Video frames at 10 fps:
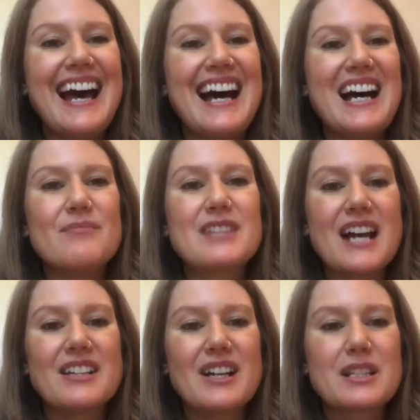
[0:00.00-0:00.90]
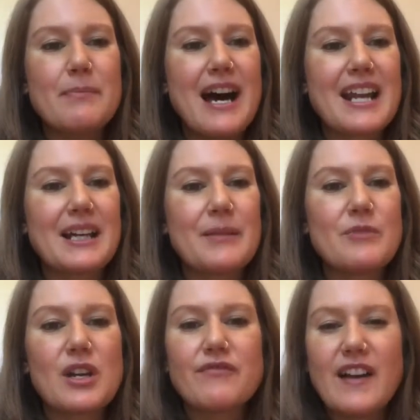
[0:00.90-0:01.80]
Down here at the
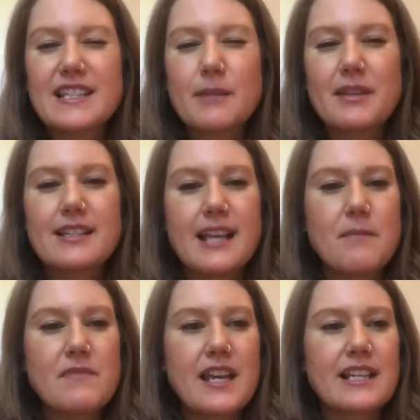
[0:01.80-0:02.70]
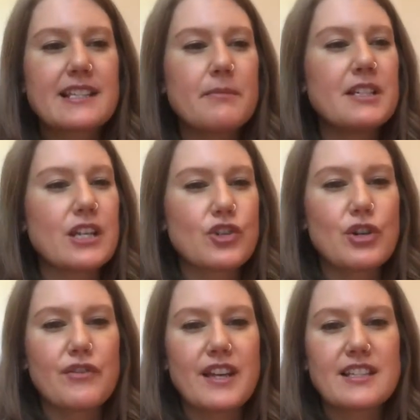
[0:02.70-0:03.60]
bottom, you can find some of the same things, some
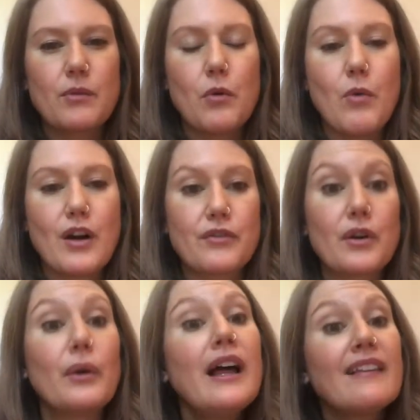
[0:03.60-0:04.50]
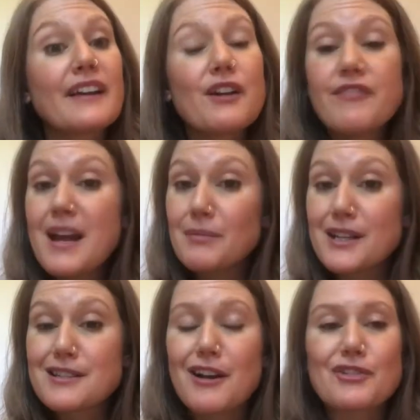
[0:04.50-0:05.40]
additional things that we'll walk through, like your
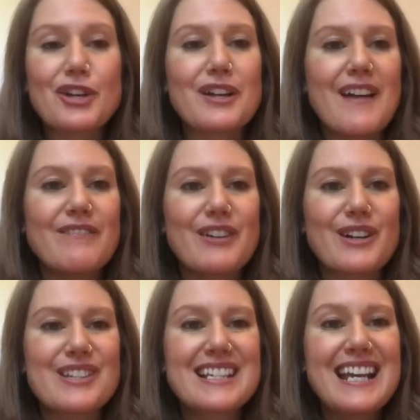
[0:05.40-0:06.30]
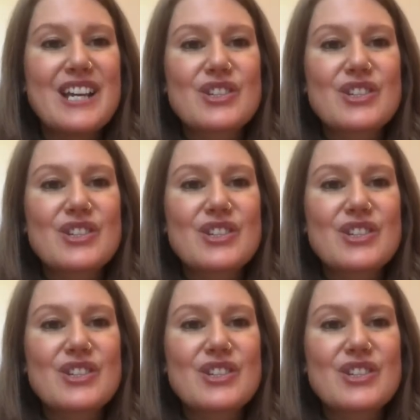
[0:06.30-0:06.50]
families. I'll show you that first.